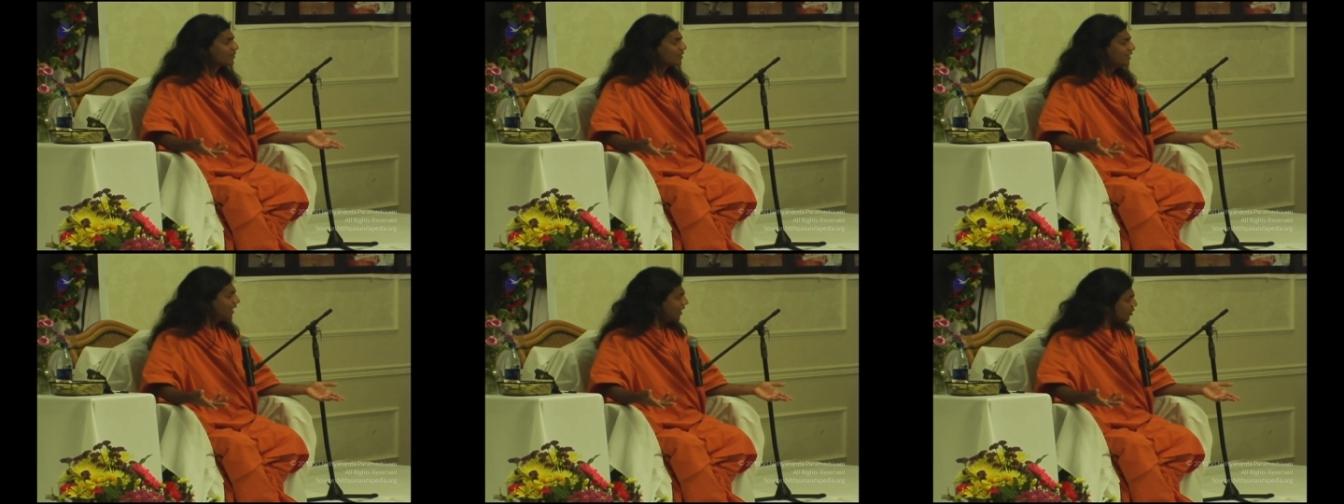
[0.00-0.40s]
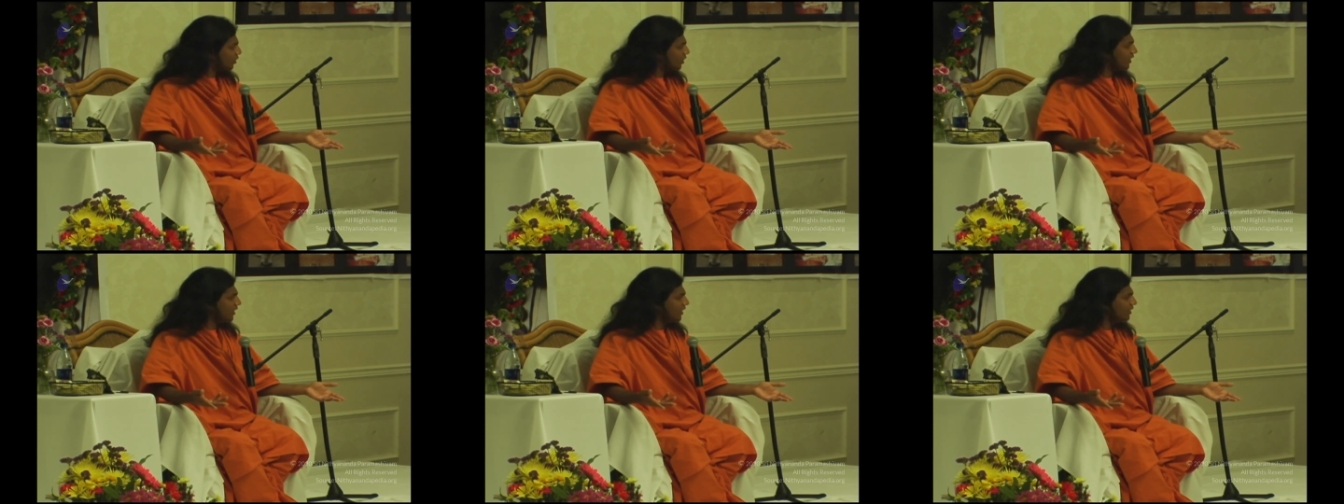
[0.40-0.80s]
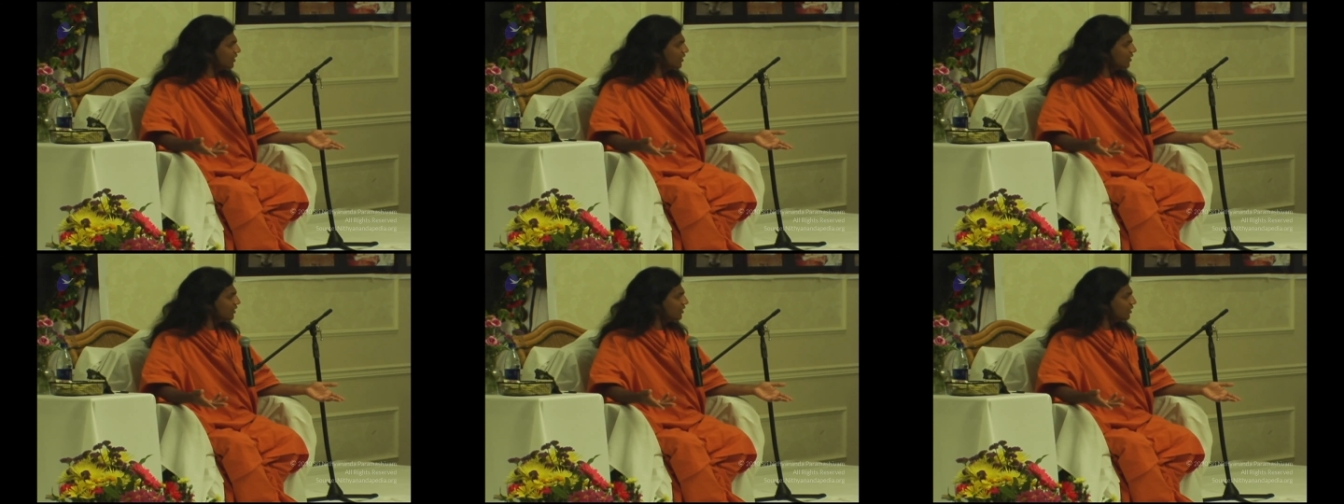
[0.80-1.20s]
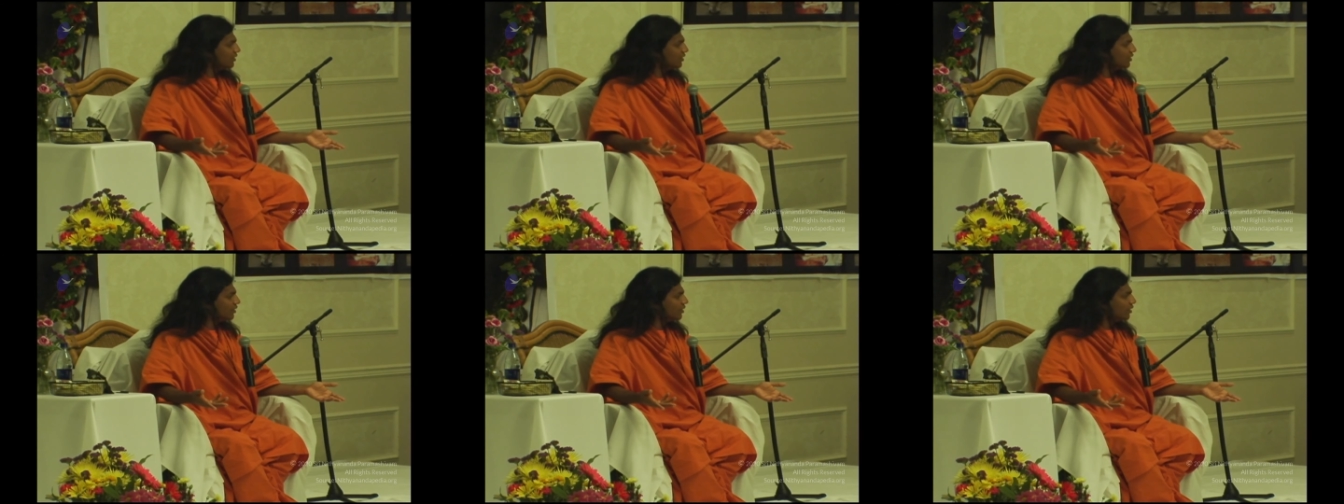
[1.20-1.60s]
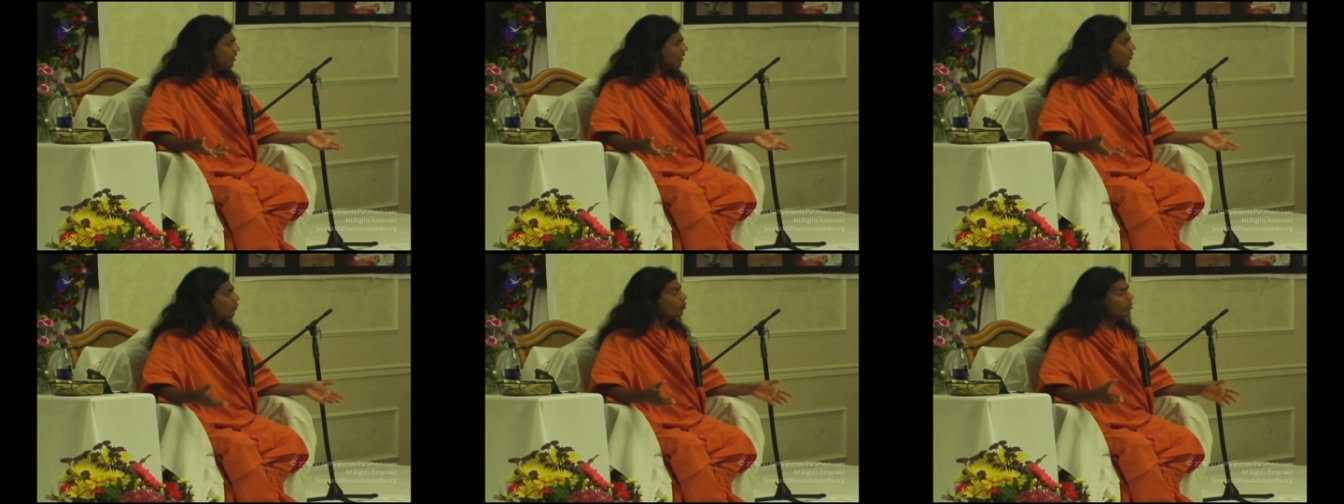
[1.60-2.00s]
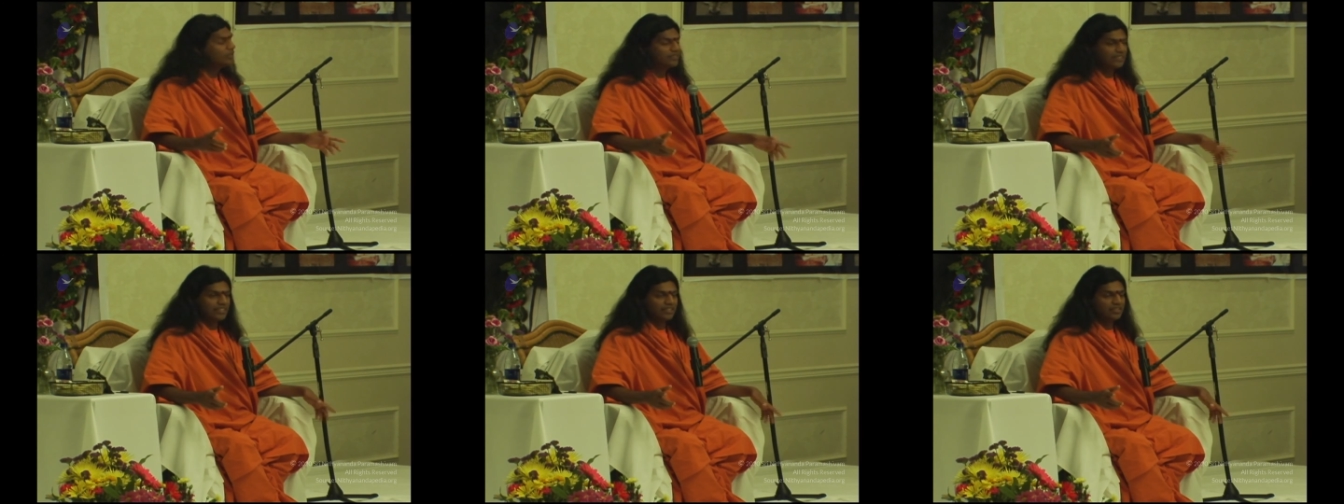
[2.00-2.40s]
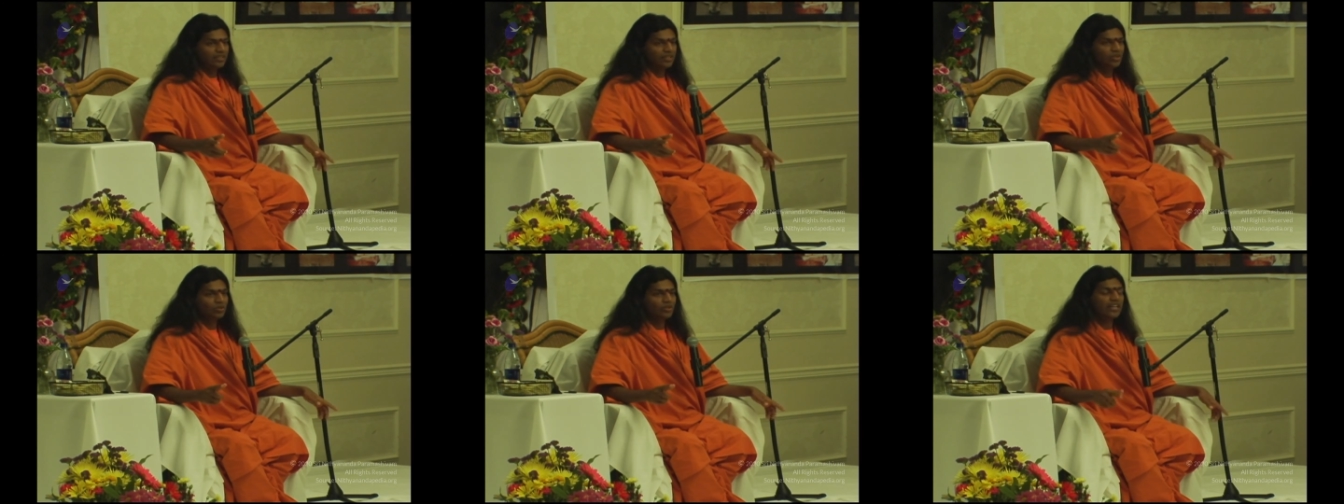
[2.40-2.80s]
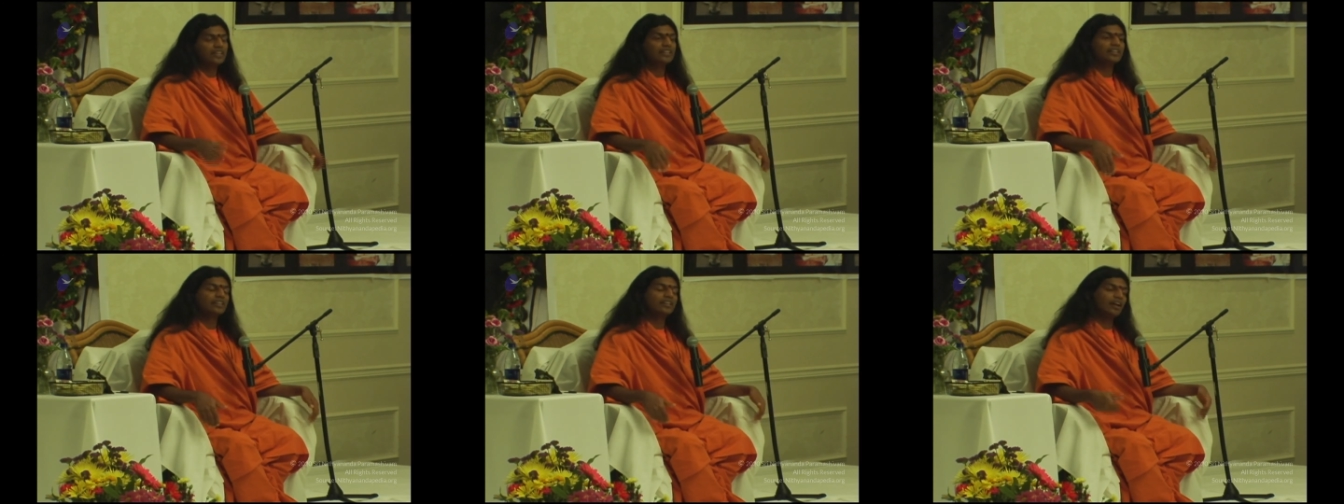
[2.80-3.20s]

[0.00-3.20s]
Naturally, one thing, you can